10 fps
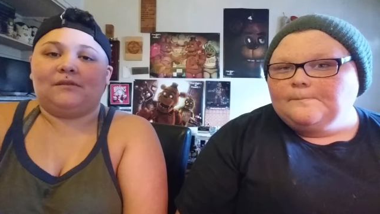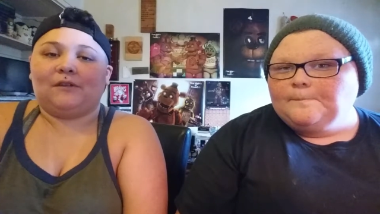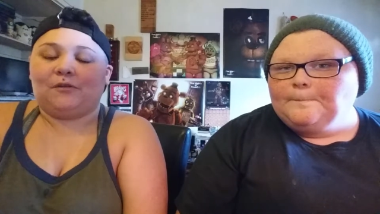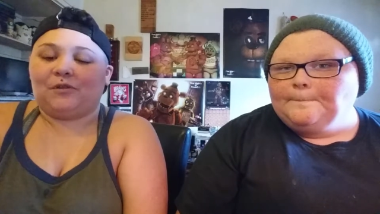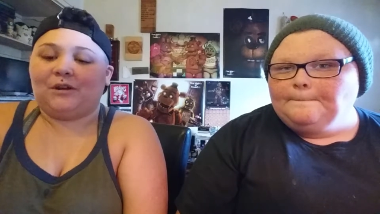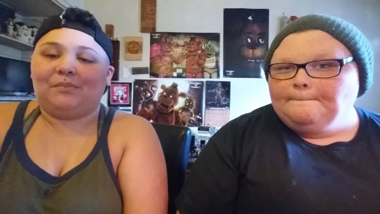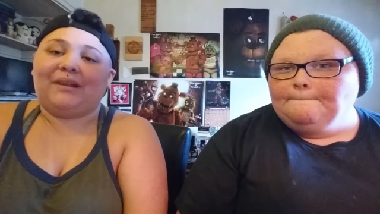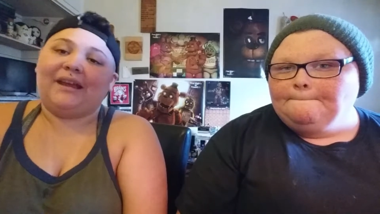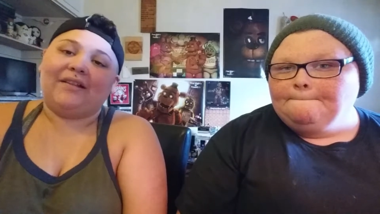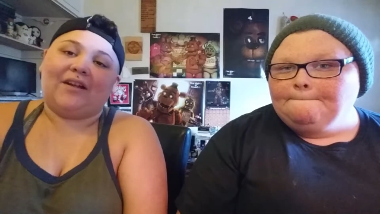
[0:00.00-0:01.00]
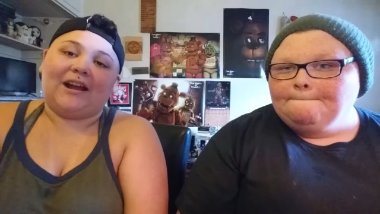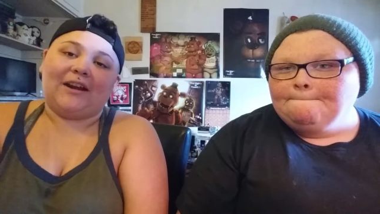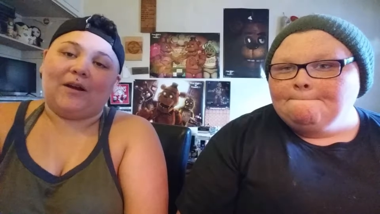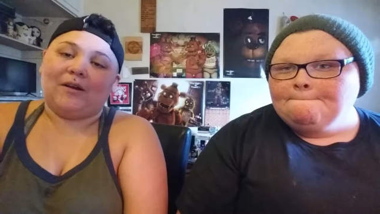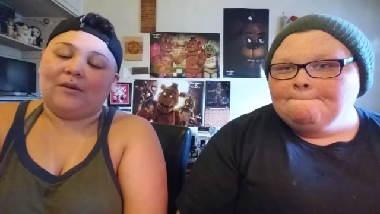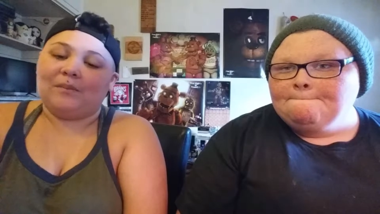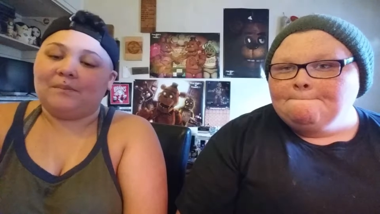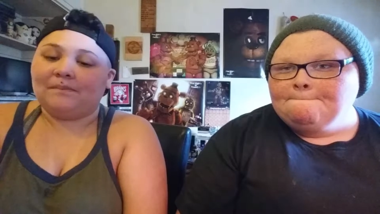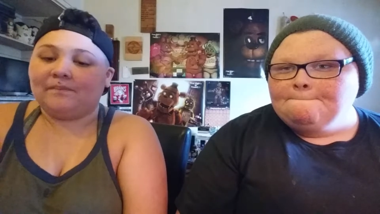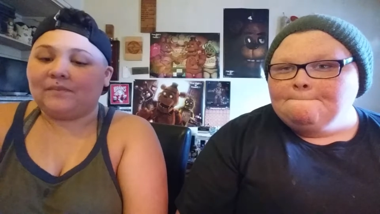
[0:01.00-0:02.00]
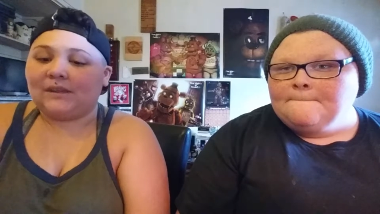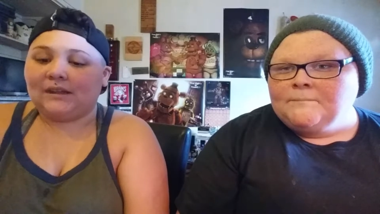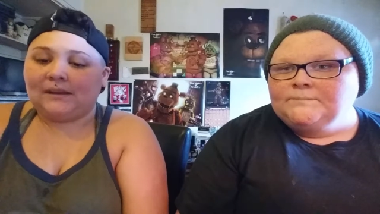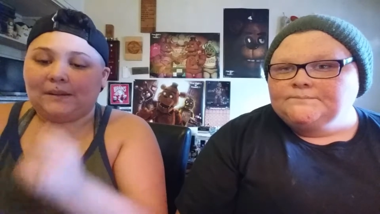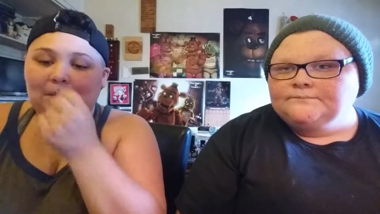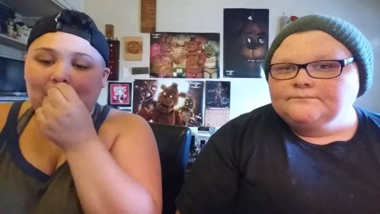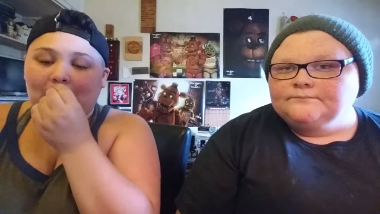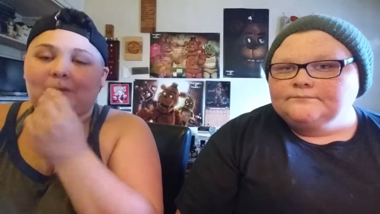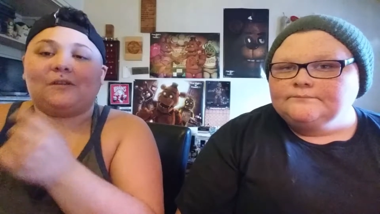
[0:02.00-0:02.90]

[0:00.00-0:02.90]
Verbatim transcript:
Speaker 1: Feel free to play along at home, or